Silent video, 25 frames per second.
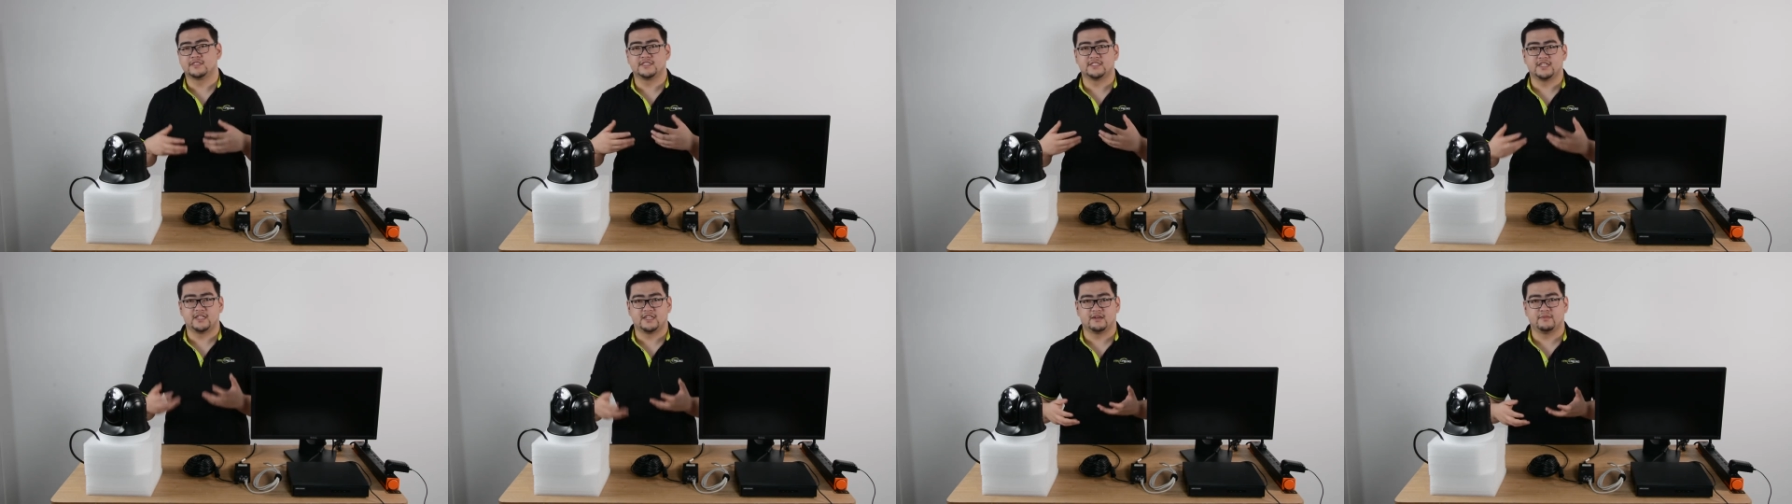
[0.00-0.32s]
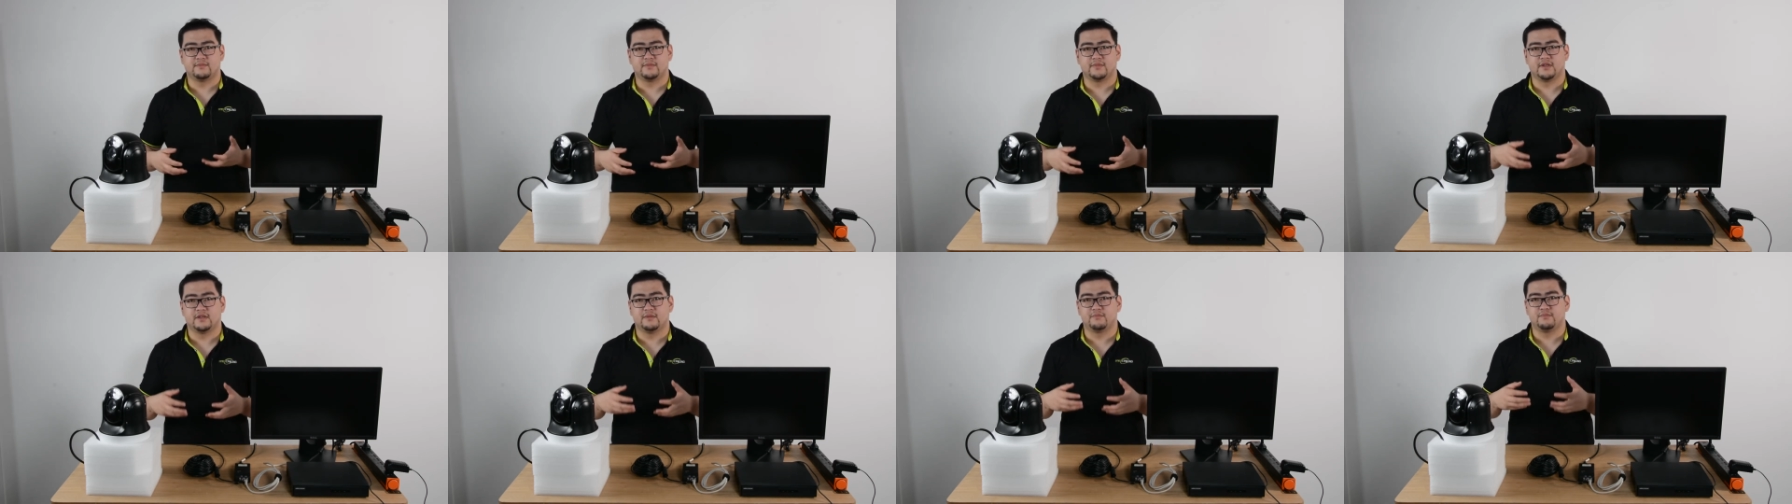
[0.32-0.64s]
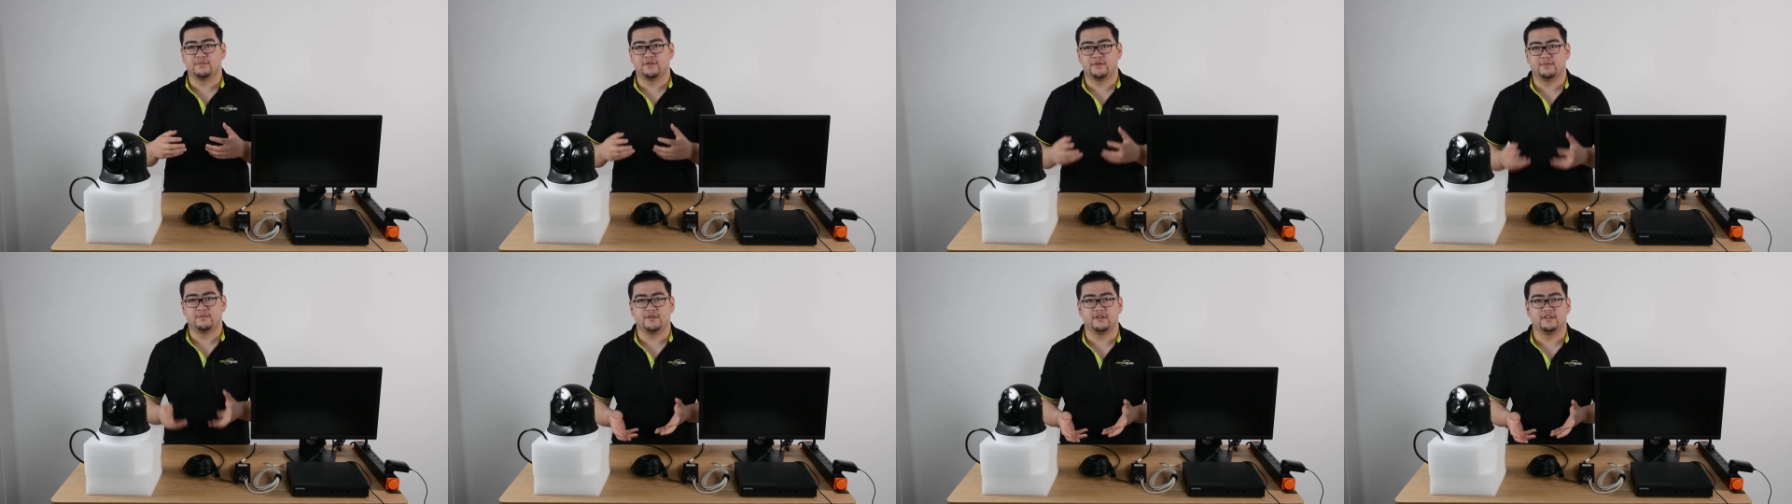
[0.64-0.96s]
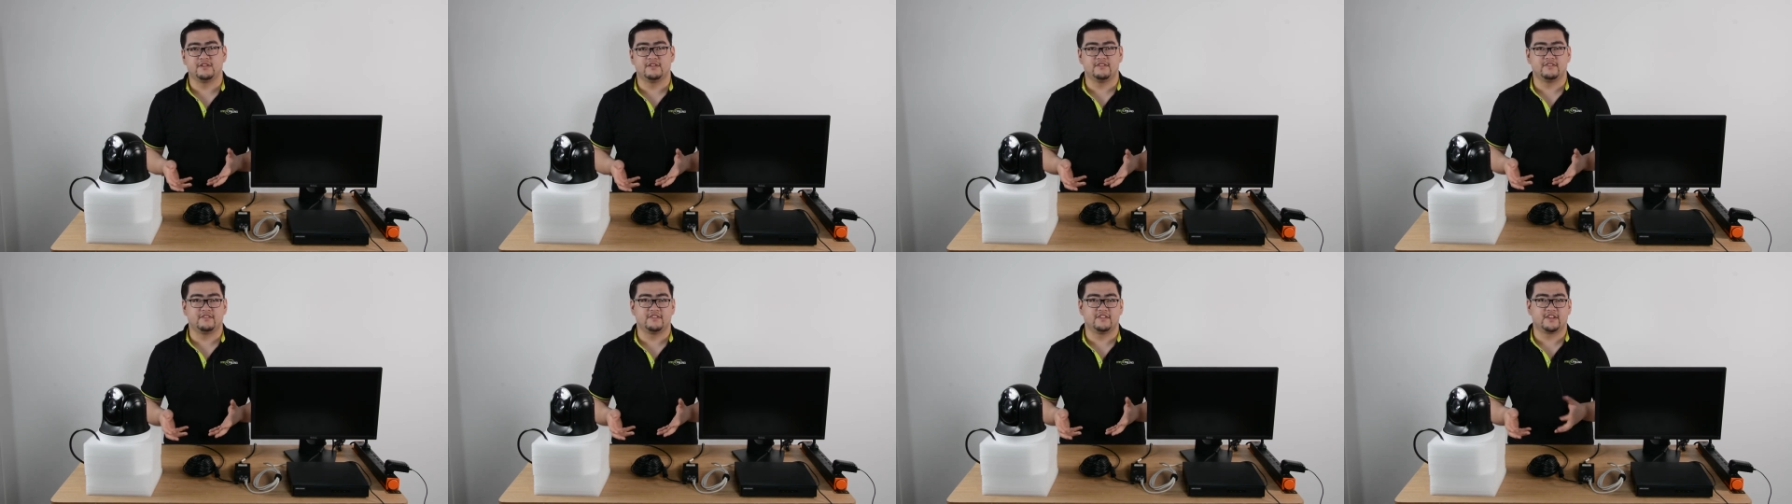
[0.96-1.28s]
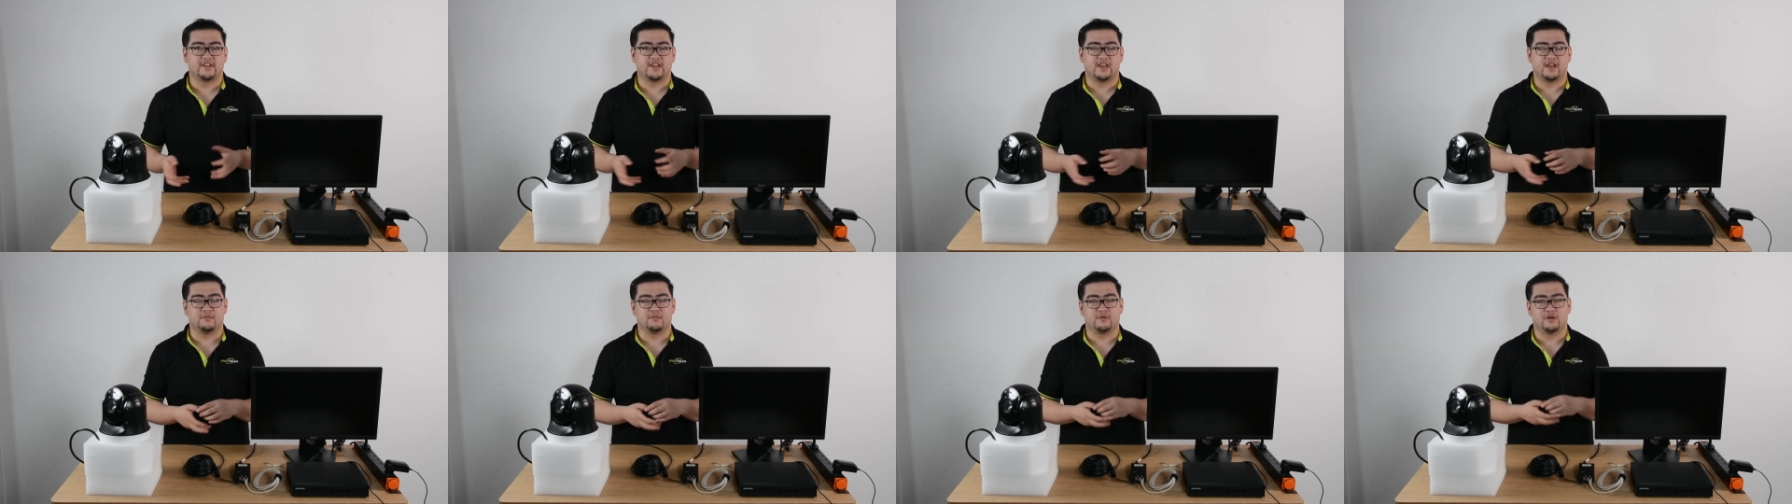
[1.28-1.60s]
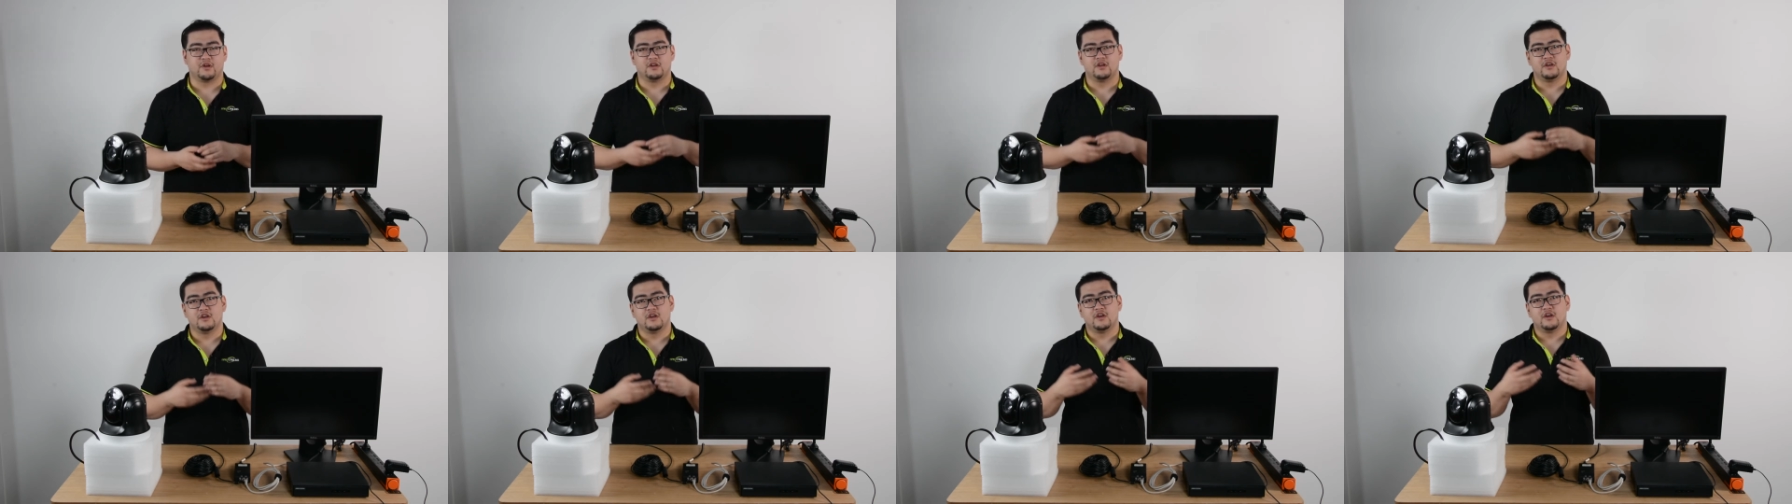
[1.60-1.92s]
set up a PTZ
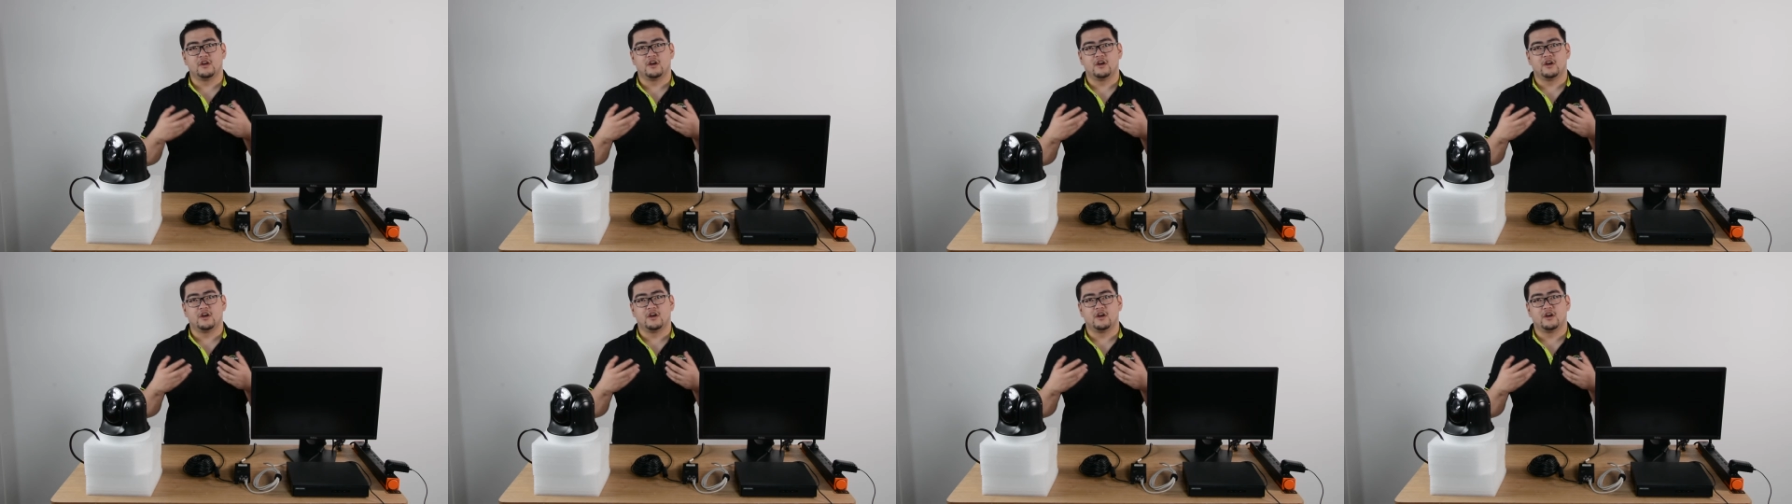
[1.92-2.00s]
camera